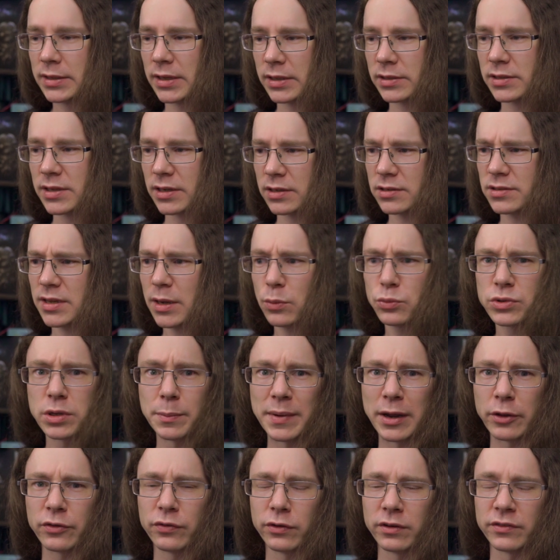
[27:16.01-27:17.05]
That was a
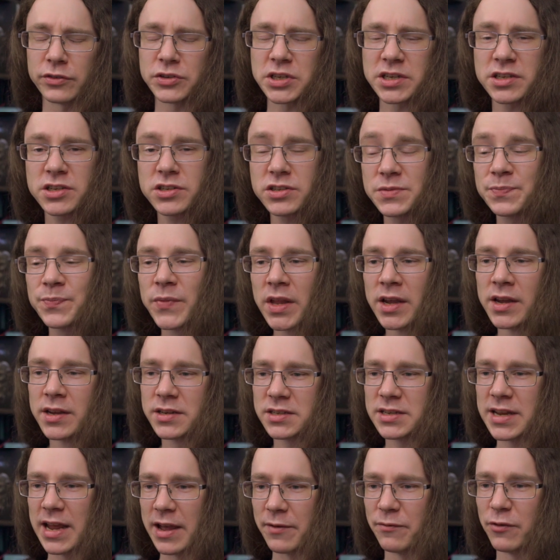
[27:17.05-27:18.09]
mouthful of a sentence.
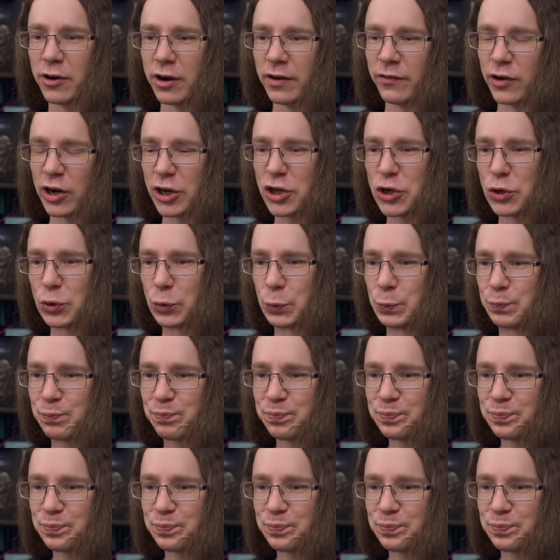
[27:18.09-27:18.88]
So yeah, very, very cool.